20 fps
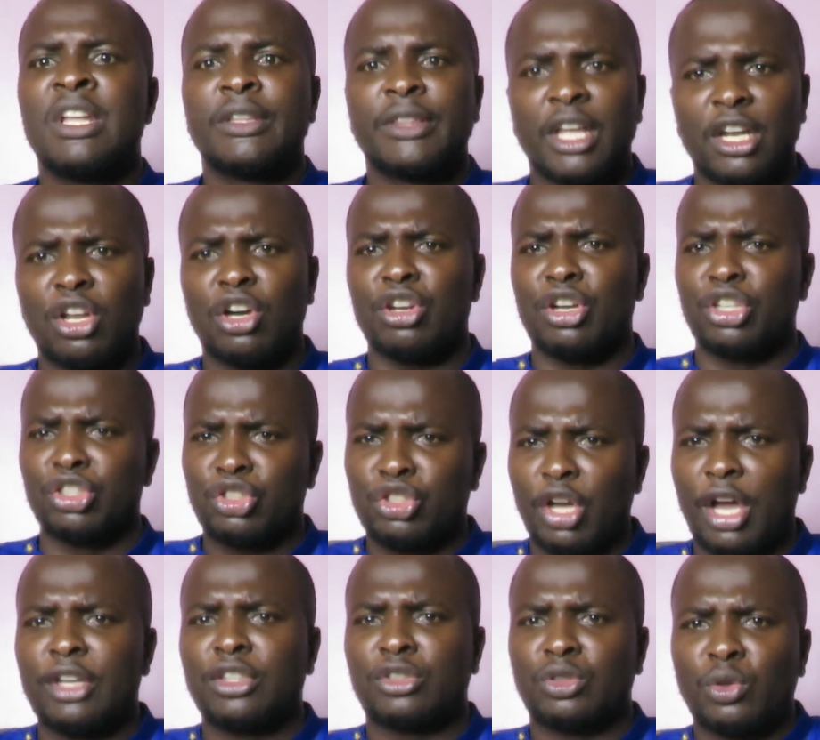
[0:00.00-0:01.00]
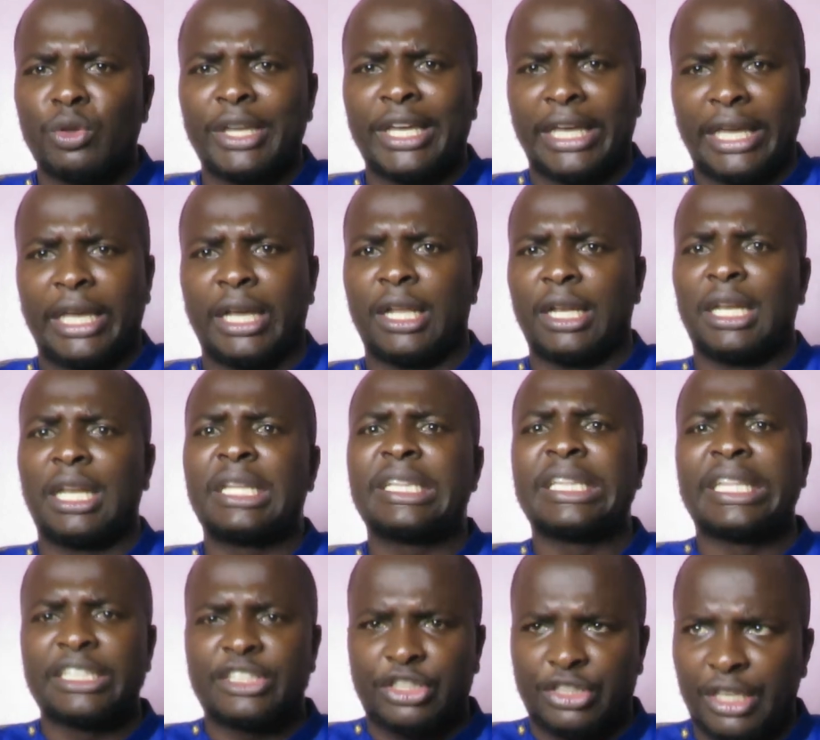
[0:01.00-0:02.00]
The Lord is going to heal
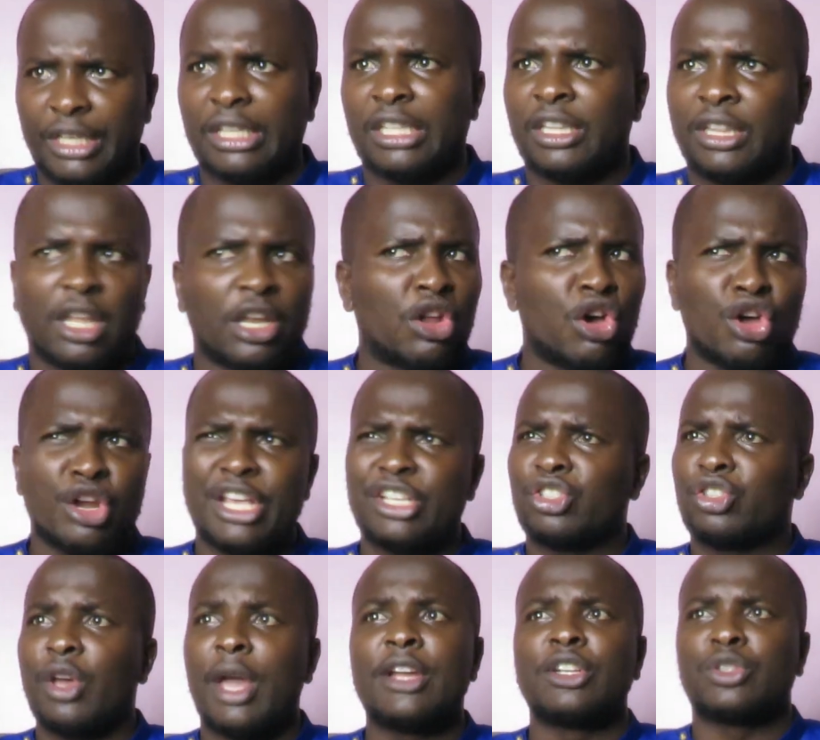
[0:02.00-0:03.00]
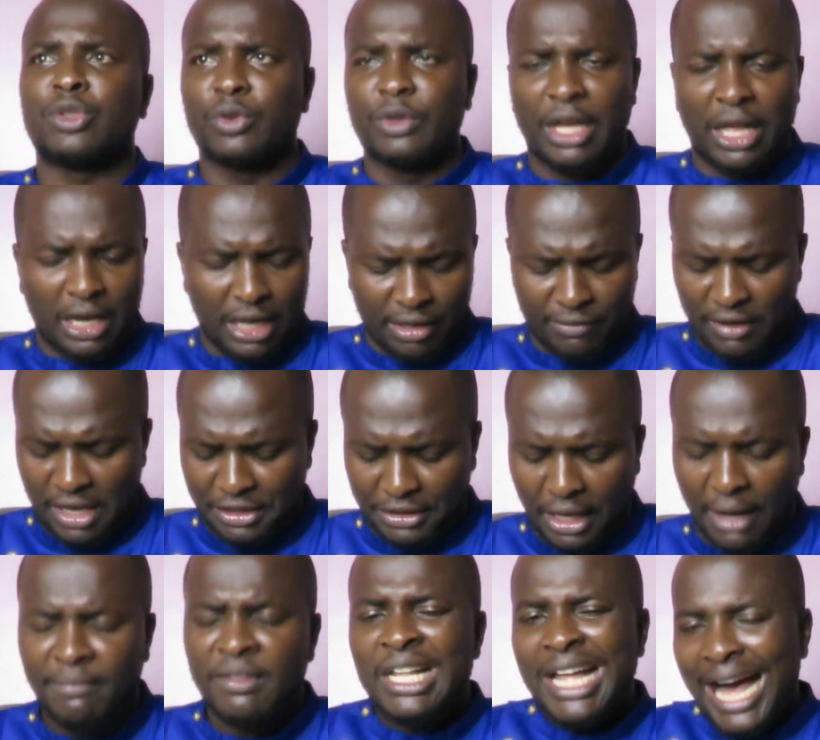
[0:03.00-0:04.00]
the sick. The Lord is going to deliver us.
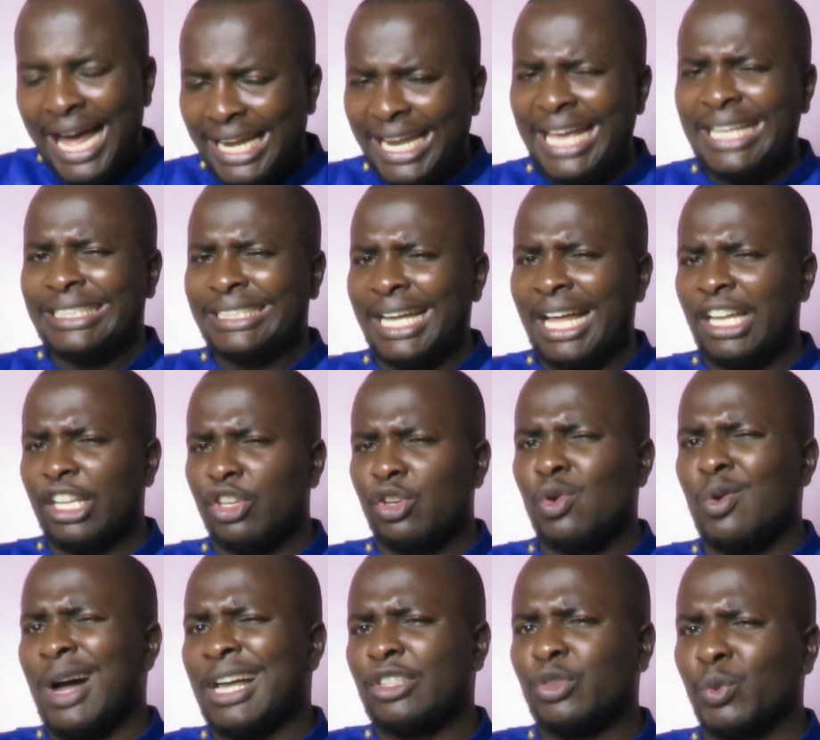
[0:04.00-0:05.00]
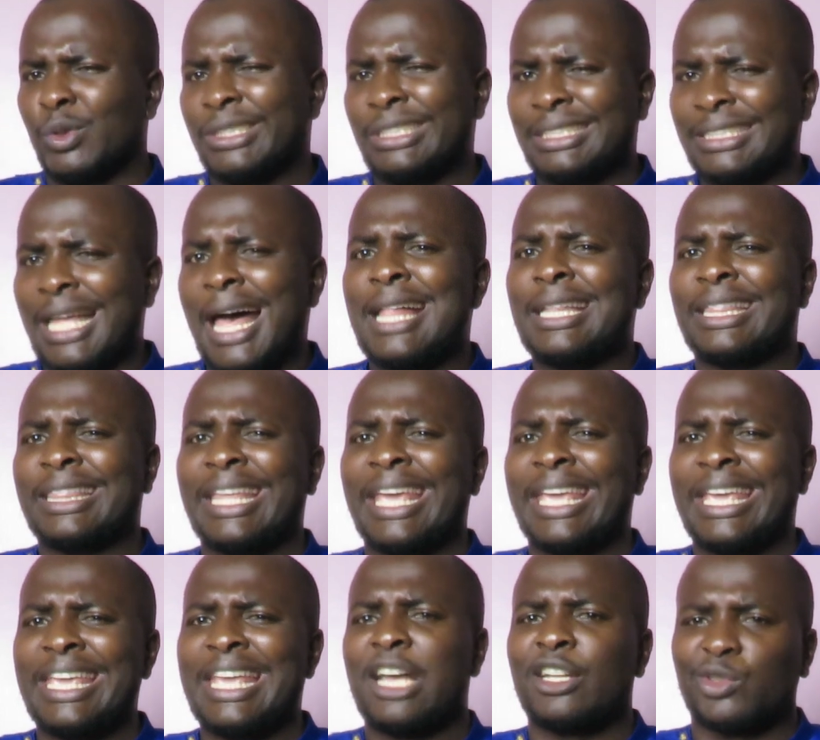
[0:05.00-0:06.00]
And I tell you, as we start
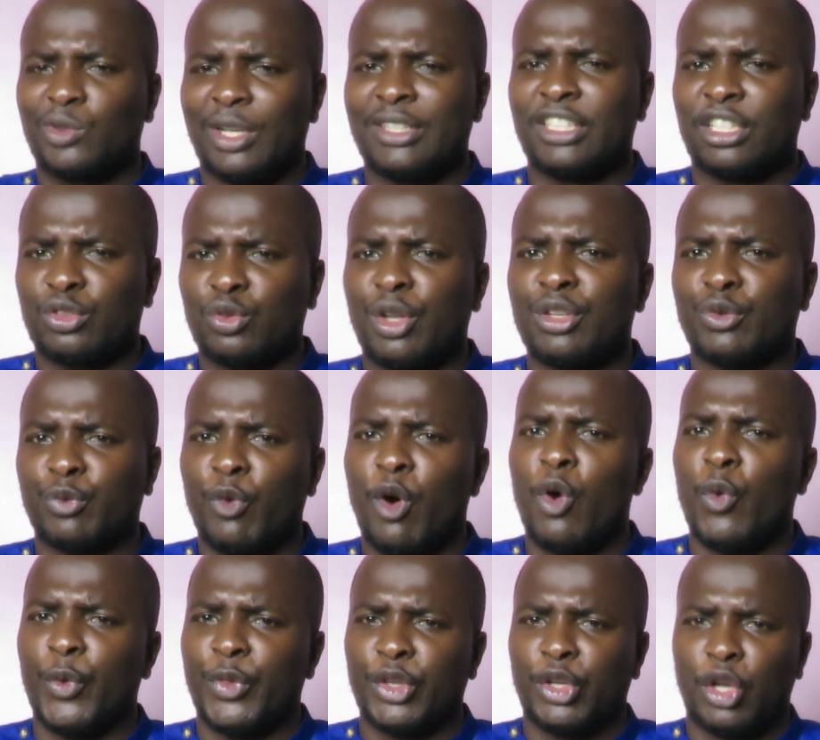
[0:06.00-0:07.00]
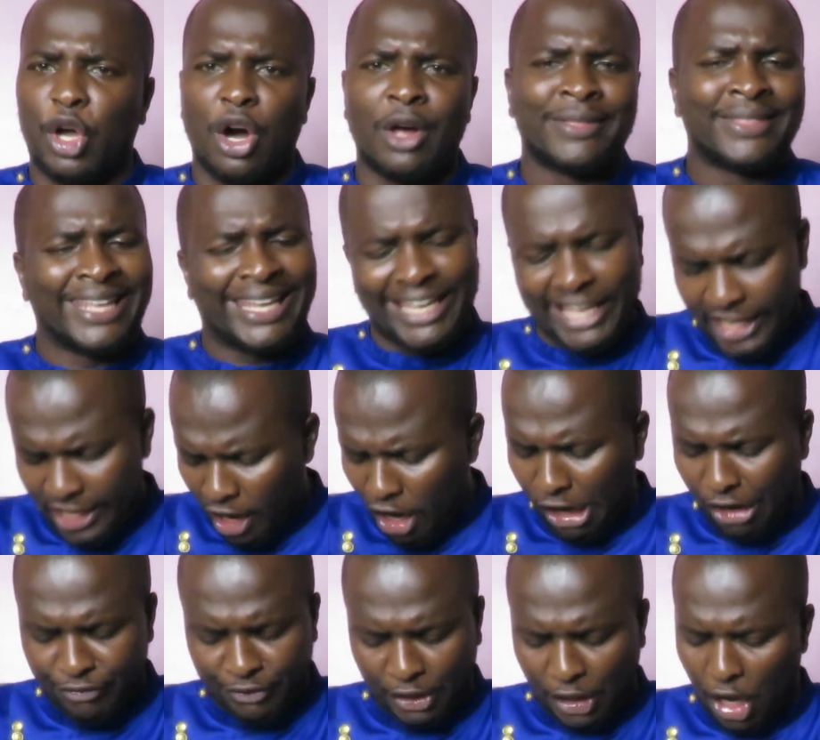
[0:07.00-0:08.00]
the year 2024 with God, the year
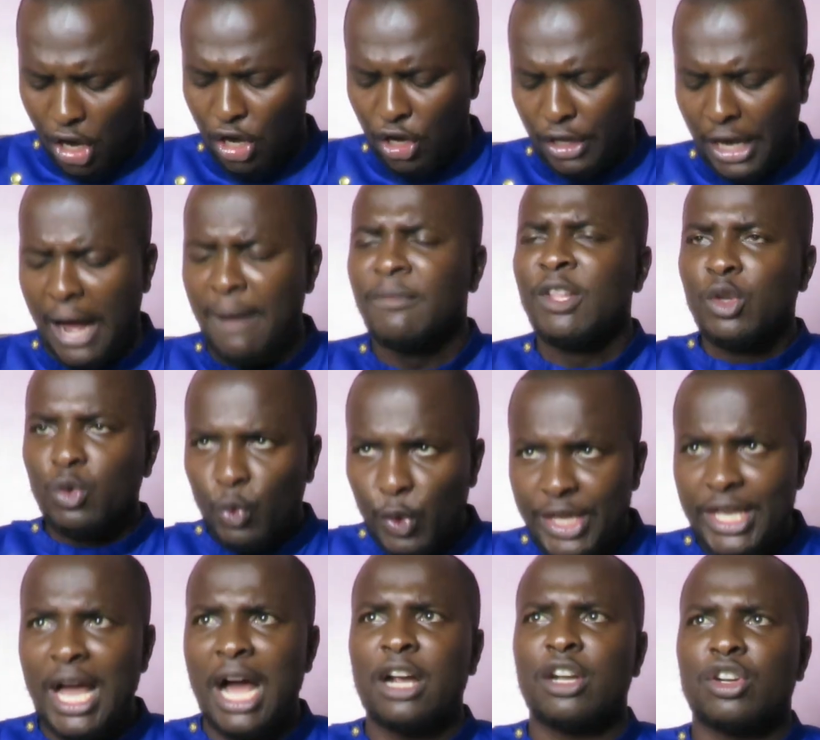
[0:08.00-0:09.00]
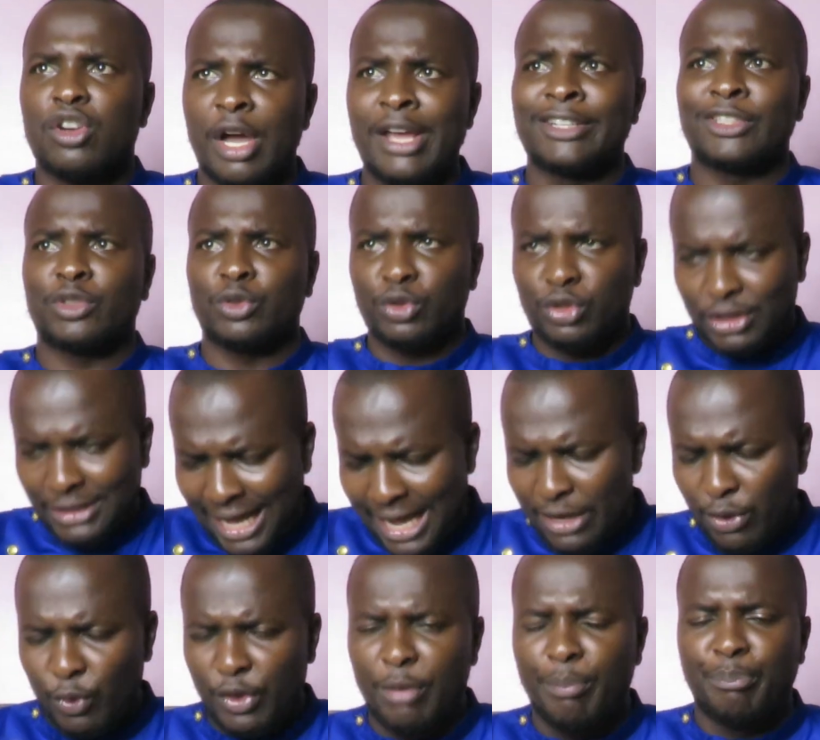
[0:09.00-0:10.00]
of God, we are going to
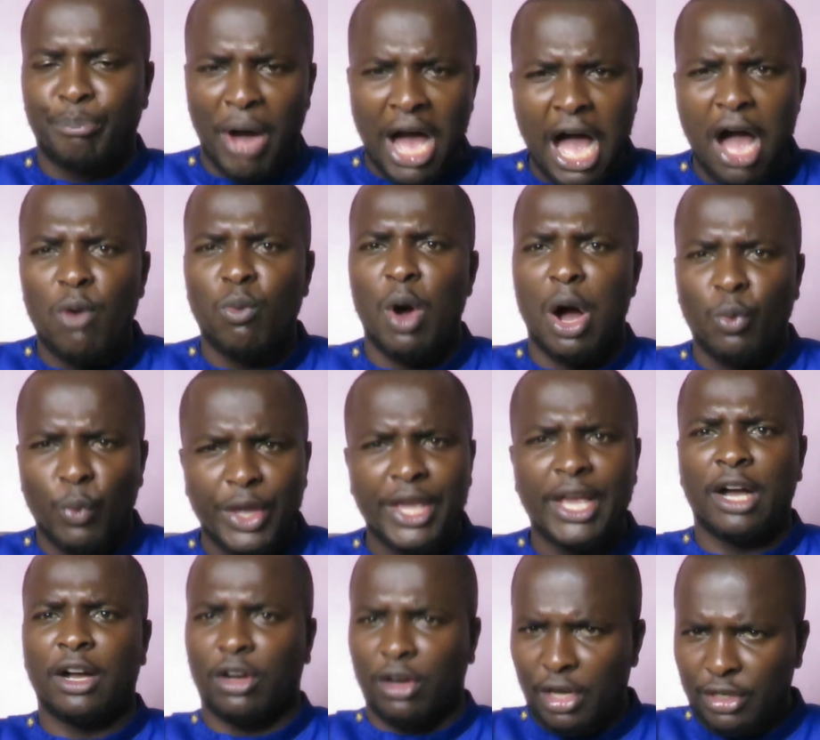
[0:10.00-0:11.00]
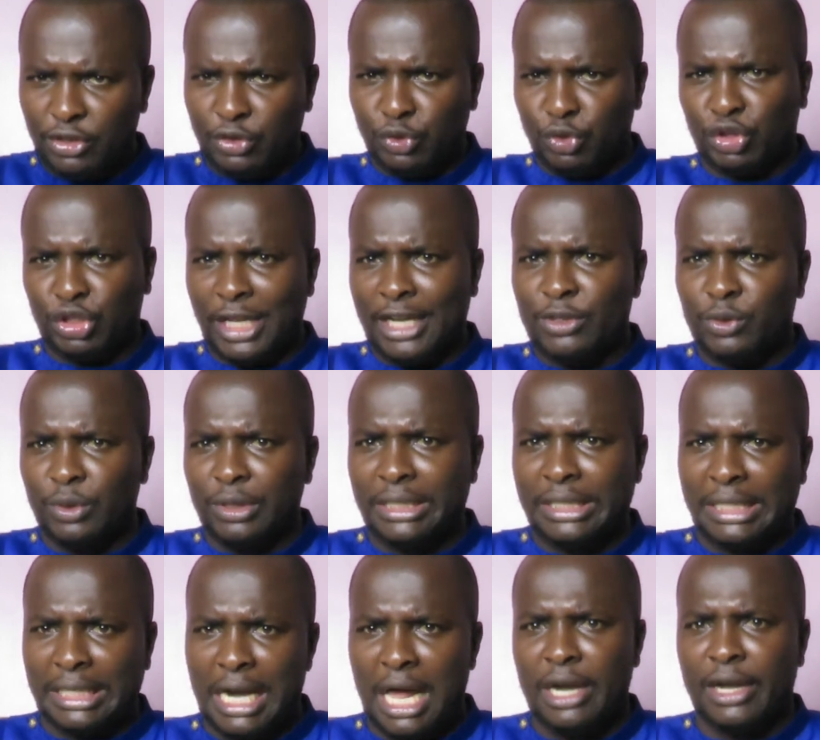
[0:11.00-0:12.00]
start with power. We are going to start
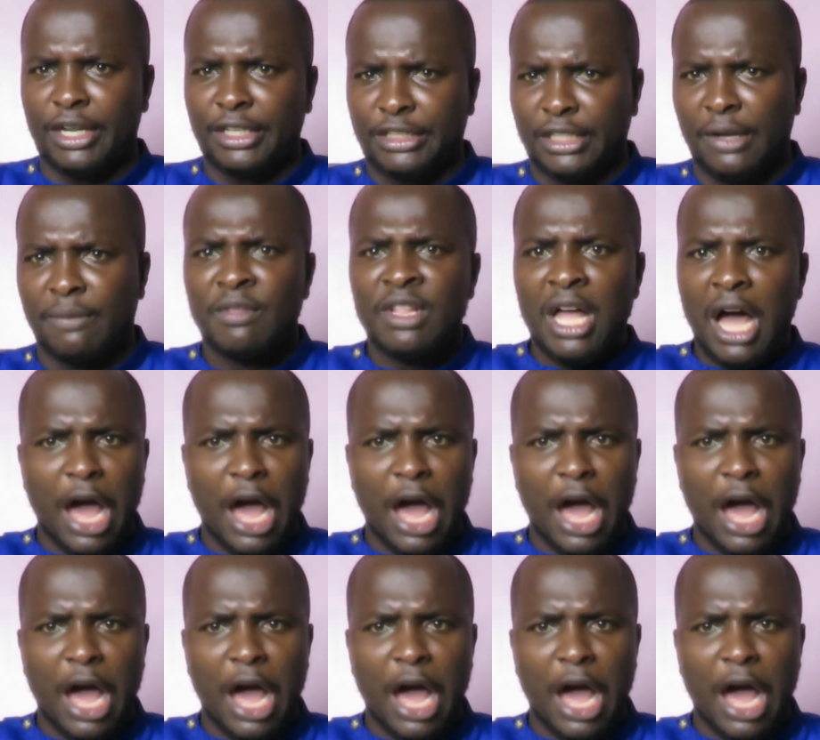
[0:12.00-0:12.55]
with clarity.